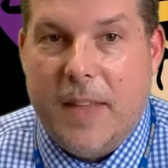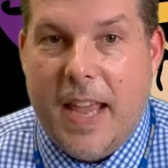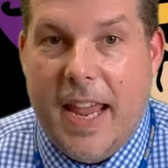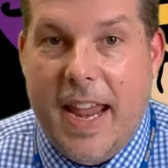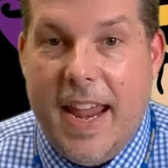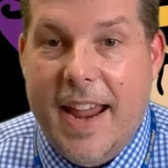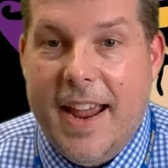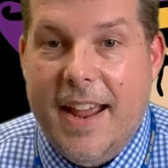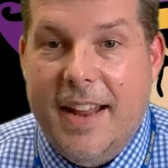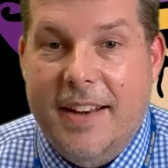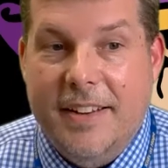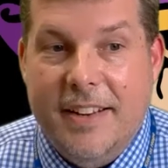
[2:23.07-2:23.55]

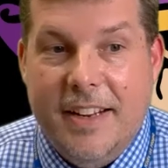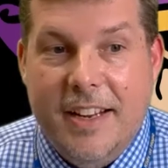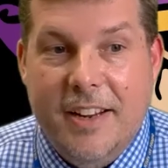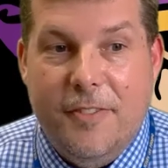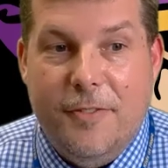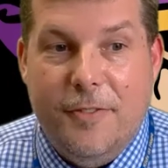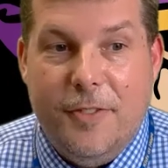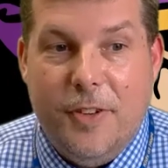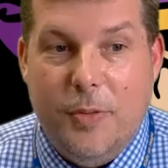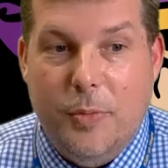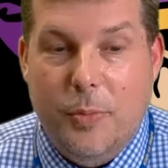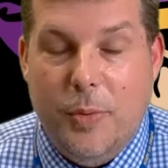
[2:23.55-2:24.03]
And
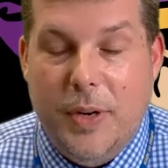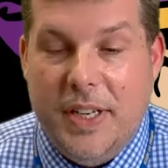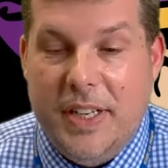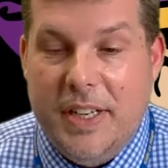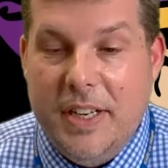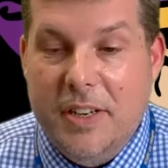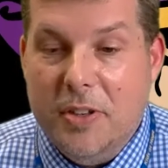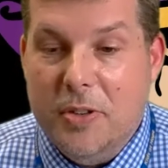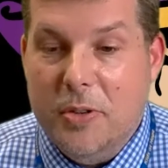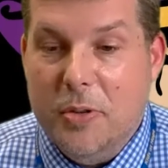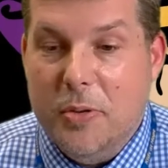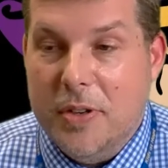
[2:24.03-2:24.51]
if we
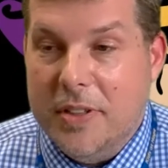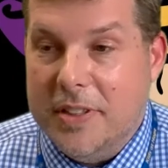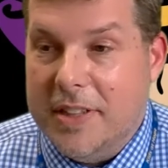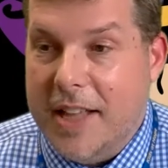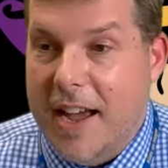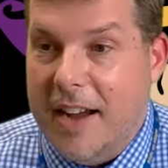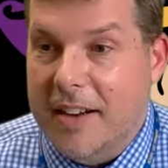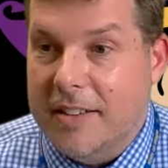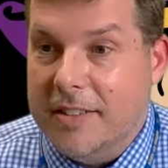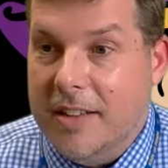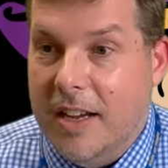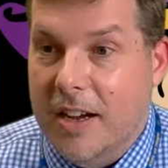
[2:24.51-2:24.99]
did do a
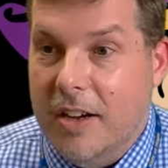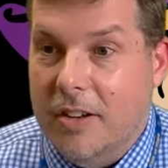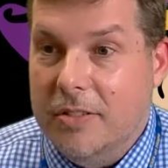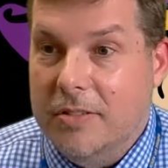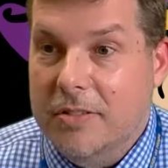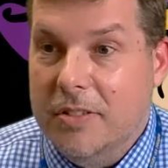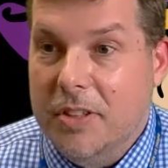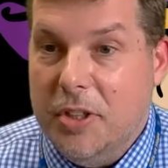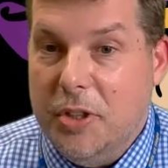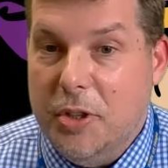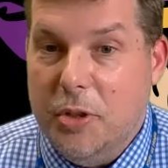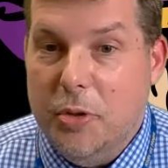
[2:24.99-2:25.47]

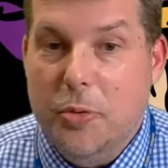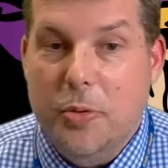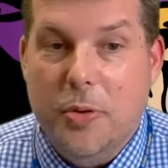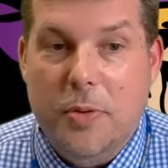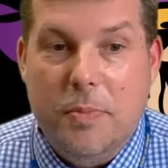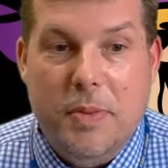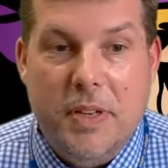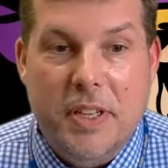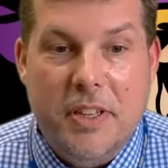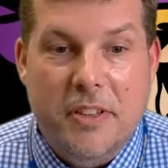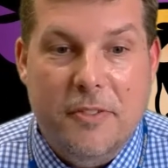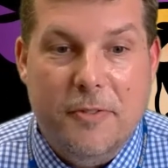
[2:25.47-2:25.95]
lockdown, you
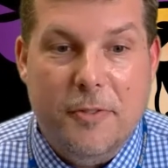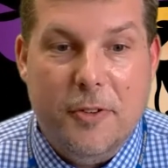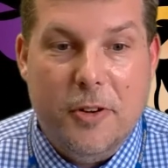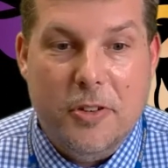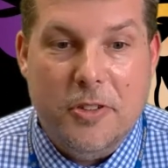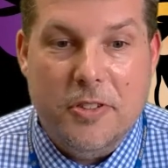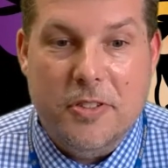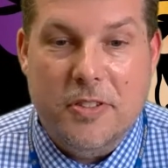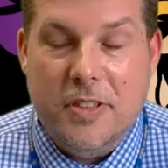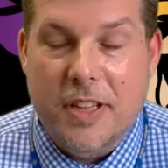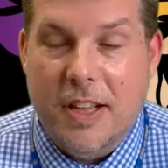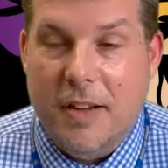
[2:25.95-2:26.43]
would be the
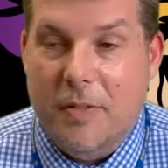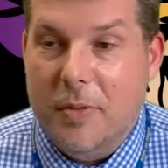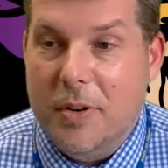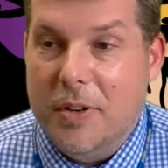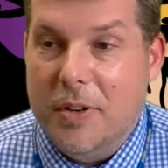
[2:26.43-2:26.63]
first